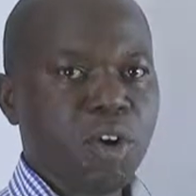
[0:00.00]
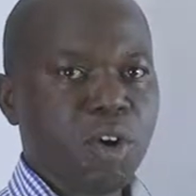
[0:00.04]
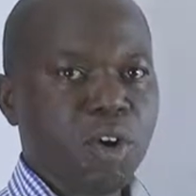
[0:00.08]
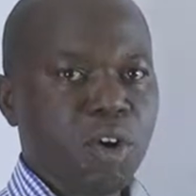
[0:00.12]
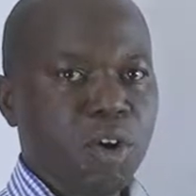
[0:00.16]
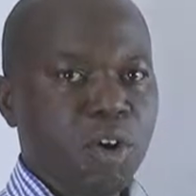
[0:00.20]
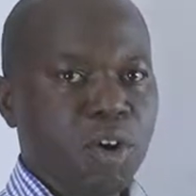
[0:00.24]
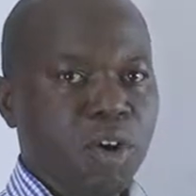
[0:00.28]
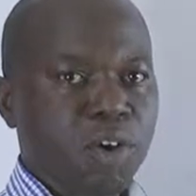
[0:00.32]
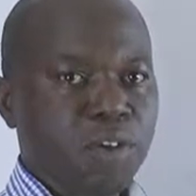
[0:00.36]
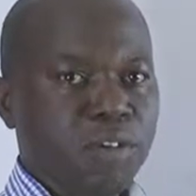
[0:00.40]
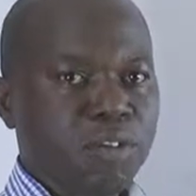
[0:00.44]

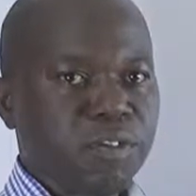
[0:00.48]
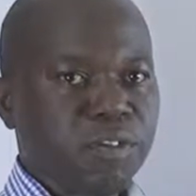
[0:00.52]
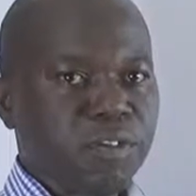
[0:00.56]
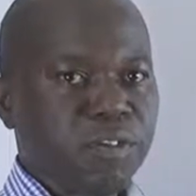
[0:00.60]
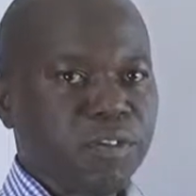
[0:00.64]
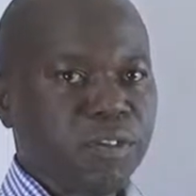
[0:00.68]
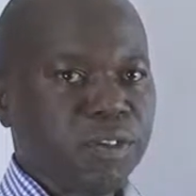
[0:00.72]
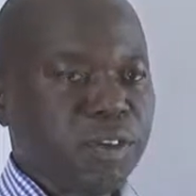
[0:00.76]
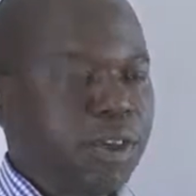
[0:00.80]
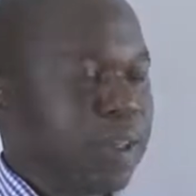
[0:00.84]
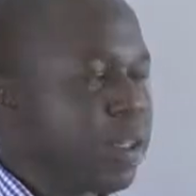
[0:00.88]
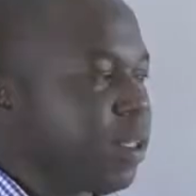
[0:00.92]

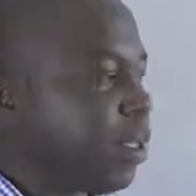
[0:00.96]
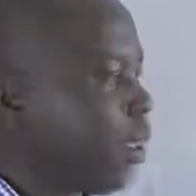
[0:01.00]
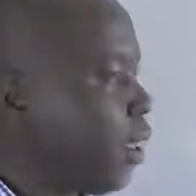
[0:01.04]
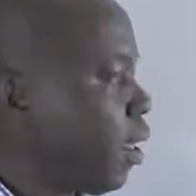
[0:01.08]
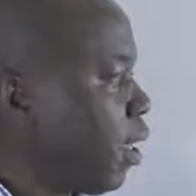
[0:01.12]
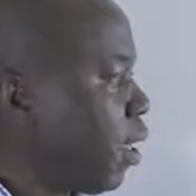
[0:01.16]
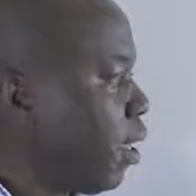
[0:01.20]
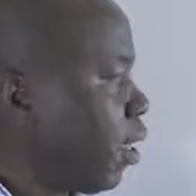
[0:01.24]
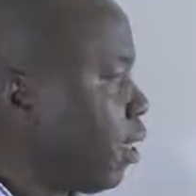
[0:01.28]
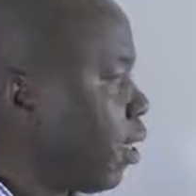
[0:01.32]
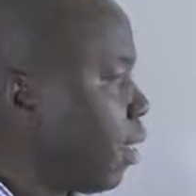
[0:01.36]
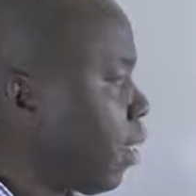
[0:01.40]
of
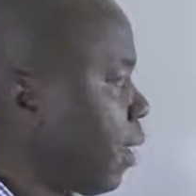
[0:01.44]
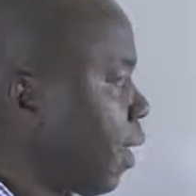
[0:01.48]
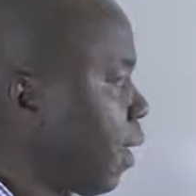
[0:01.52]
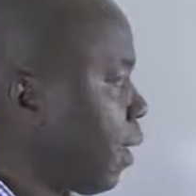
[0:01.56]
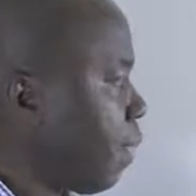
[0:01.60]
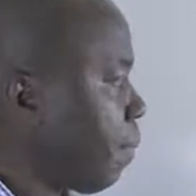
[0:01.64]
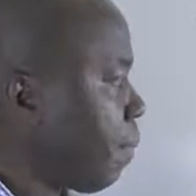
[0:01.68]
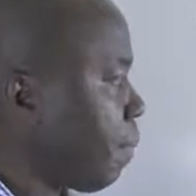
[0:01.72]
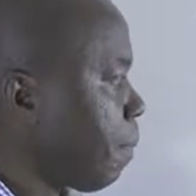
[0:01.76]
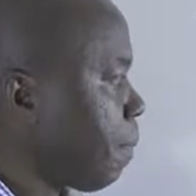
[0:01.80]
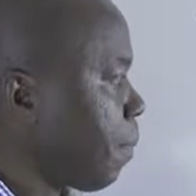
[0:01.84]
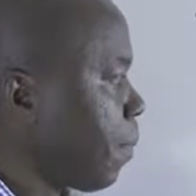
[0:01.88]

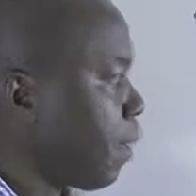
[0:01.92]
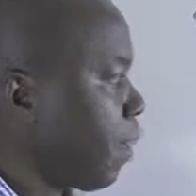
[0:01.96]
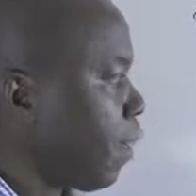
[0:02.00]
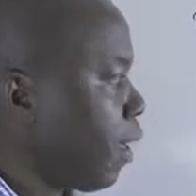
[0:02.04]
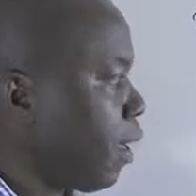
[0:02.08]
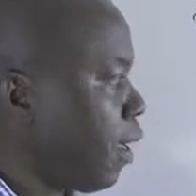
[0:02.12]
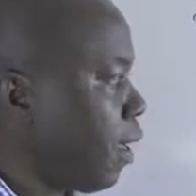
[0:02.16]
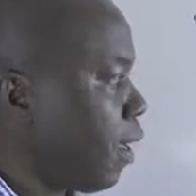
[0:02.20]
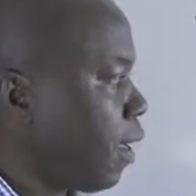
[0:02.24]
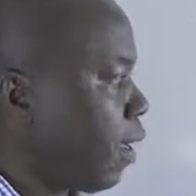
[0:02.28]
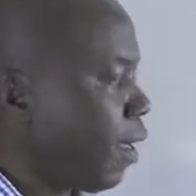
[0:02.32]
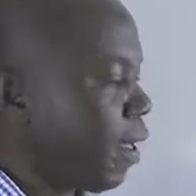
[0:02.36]
either
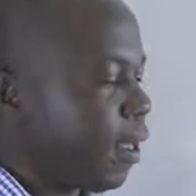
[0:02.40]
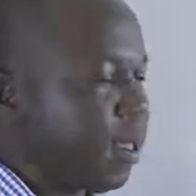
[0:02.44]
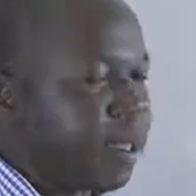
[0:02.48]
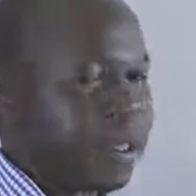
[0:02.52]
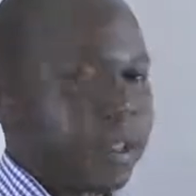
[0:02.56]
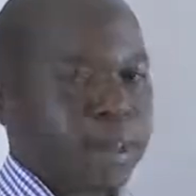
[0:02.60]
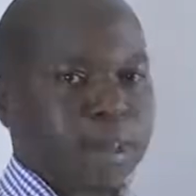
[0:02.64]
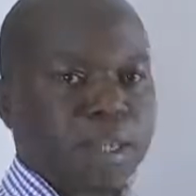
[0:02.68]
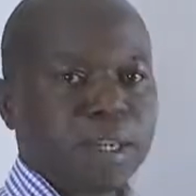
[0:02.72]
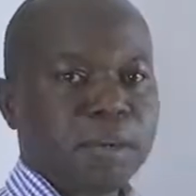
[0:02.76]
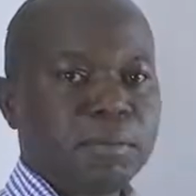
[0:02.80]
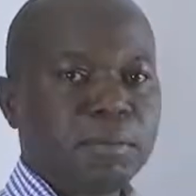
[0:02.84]

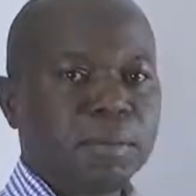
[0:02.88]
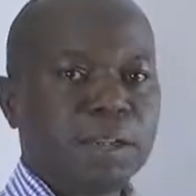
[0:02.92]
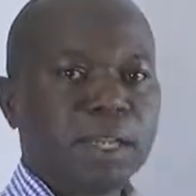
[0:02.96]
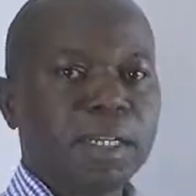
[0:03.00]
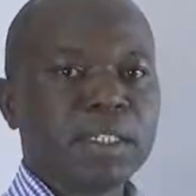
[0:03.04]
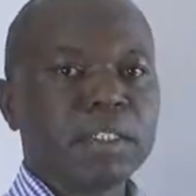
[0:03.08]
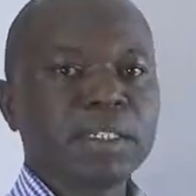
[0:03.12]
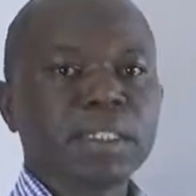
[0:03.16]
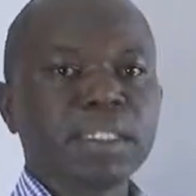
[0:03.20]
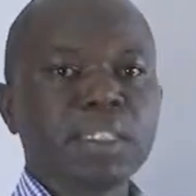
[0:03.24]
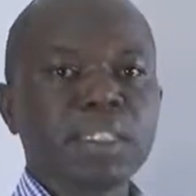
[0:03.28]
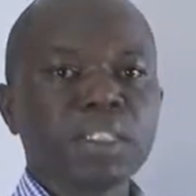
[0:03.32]
red
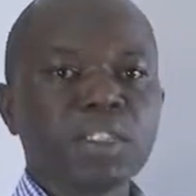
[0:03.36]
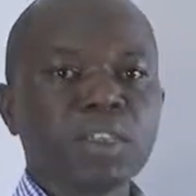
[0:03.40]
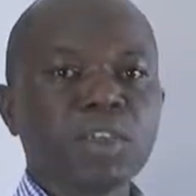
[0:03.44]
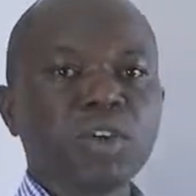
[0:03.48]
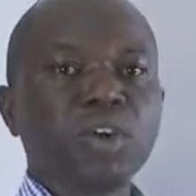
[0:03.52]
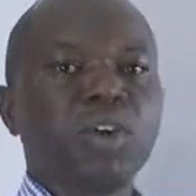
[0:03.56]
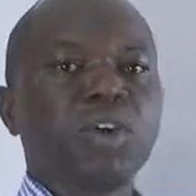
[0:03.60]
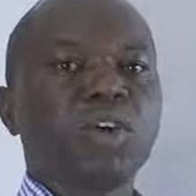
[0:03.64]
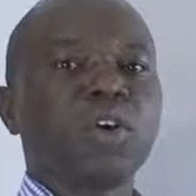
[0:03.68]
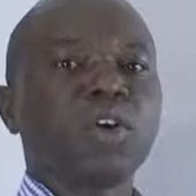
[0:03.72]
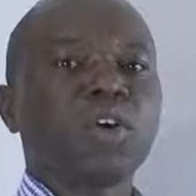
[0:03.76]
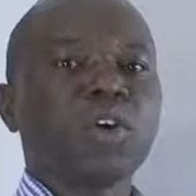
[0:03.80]
blood cells
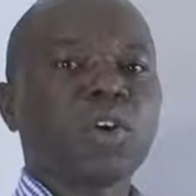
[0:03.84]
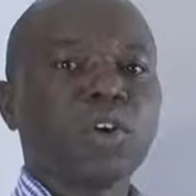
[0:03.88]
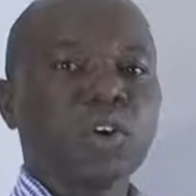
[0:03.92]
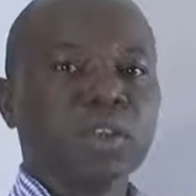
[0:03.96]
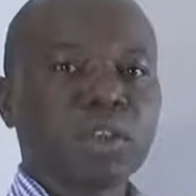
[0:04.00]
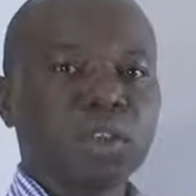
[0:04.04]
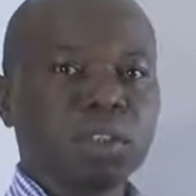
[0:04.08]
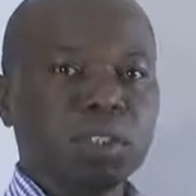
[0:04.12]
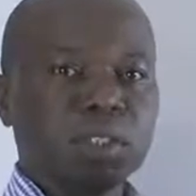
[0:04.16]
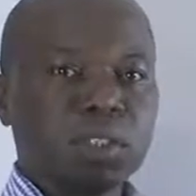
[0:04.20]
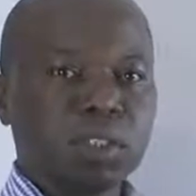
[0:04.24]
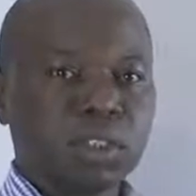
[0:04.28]
or
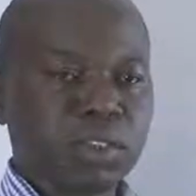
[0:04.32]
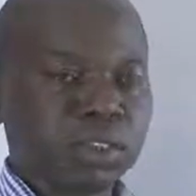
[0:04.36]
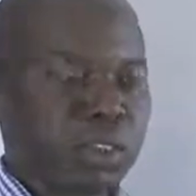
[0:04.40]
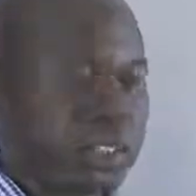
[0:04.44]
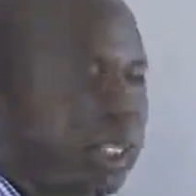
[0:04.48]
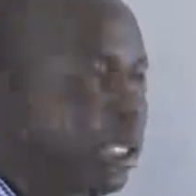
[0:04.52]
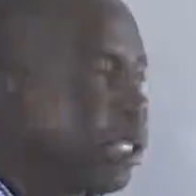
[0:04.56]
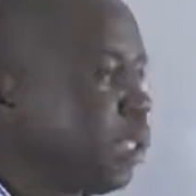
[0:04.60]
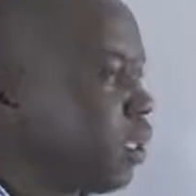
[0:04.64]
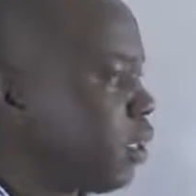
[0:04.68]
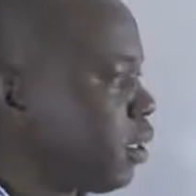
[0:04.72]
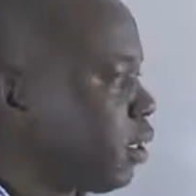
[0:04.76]

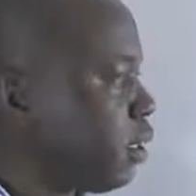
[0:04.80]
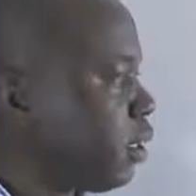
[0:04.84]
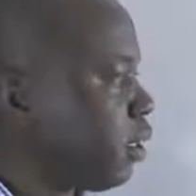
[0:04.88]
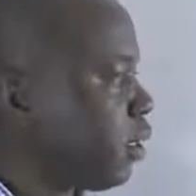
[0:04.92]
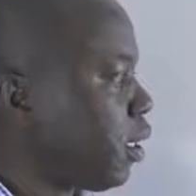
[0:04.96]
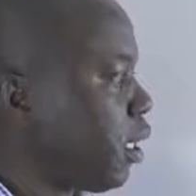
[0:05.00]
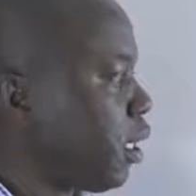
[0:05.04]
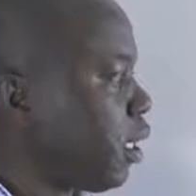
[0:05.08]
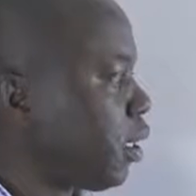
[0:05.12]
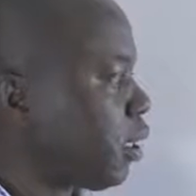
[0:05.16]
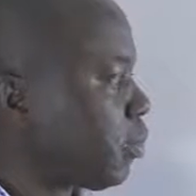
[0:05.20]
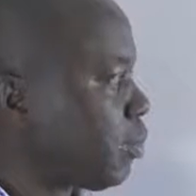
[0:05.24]

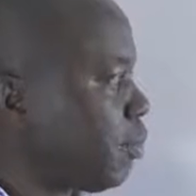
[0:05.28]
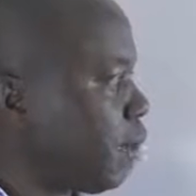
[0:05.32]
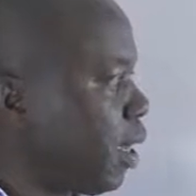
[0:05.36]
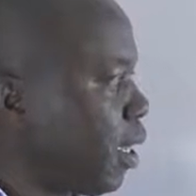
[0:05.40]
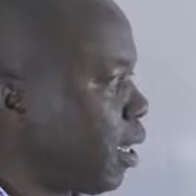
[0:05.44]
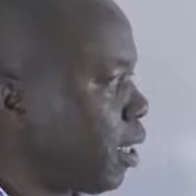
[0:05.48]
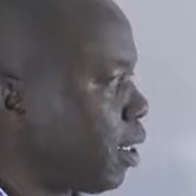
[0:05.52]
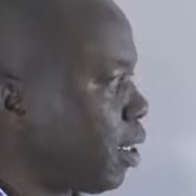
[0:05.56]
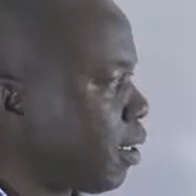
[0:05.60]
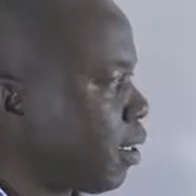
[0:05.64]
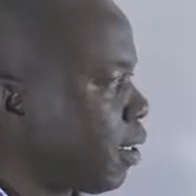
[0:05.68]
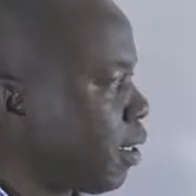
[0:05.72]
totality as
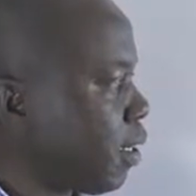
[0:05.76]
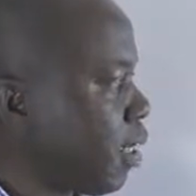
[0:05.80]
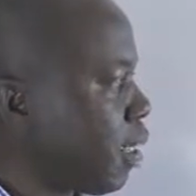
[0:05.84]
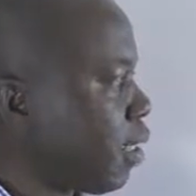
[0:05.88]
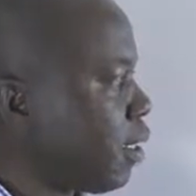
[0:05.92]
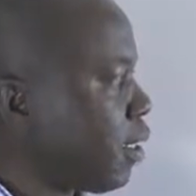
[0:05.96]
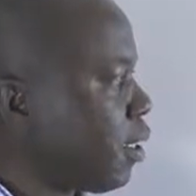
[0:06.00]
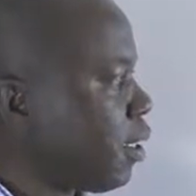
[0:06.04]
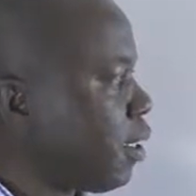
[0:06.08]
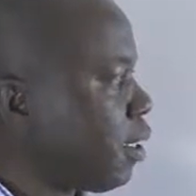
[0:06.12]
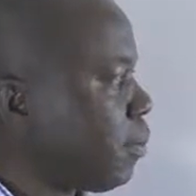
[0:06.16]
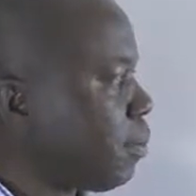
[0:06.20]
blood,
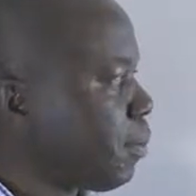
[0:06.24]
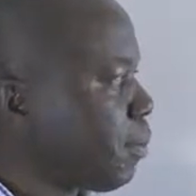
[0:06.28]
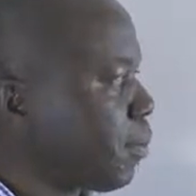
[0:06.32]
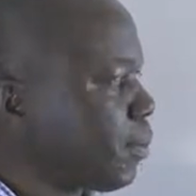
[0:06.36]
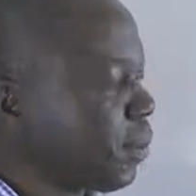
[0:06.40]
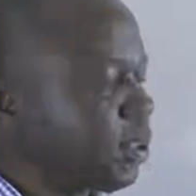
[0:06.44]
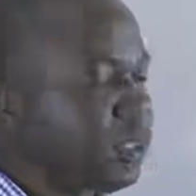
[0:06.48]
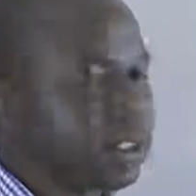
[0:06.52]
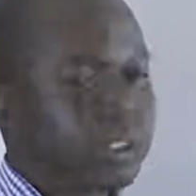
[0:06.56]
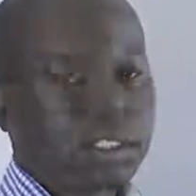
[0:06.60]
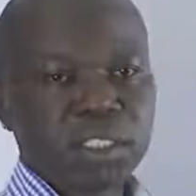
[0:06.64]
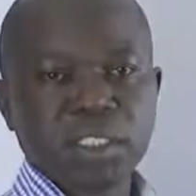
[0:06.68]
and in the
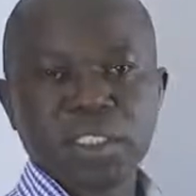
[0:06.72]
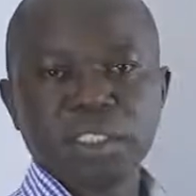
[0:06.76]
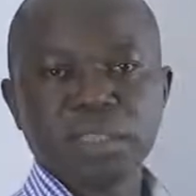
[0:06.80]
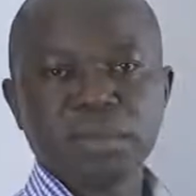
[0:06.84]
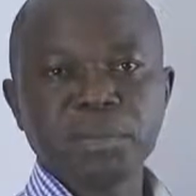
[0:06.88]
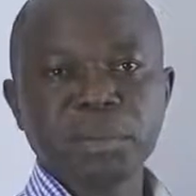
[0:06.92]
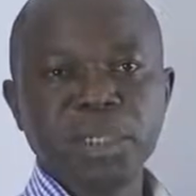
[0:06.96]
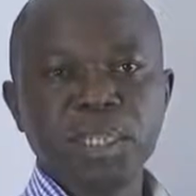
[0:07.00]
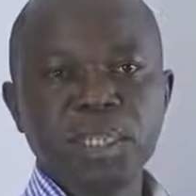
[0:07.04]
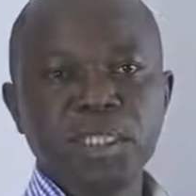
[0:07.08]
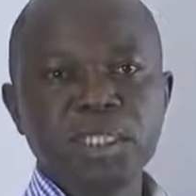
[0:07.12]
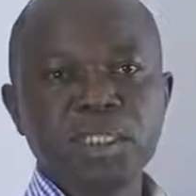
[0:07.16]
process it
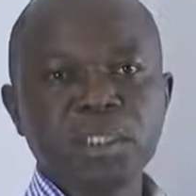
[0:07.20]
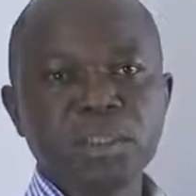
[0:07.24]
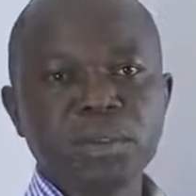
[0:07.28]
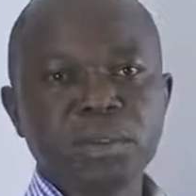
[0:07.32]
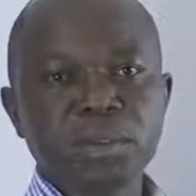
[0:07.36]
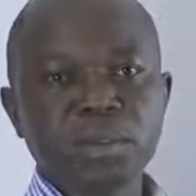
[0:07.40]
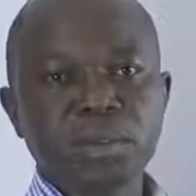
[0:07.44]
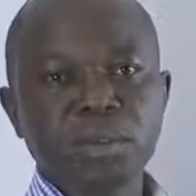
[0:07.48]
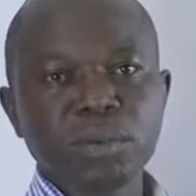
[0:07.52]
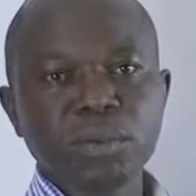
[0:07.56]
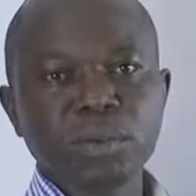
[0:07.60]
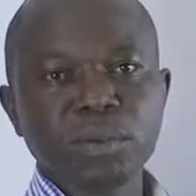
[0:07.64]
may lead
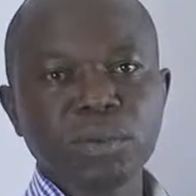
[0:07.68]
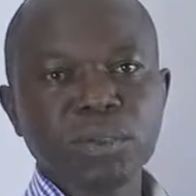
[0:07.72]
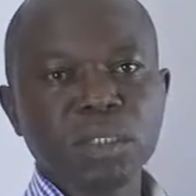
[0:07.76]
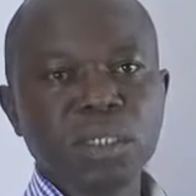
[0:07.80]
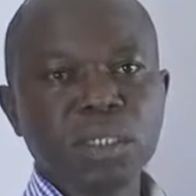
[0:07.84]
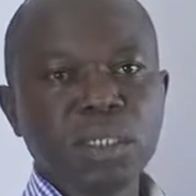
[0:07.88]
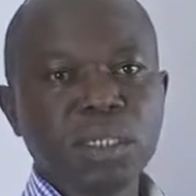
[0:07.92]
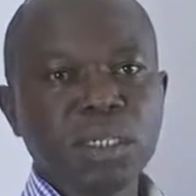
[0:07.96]
to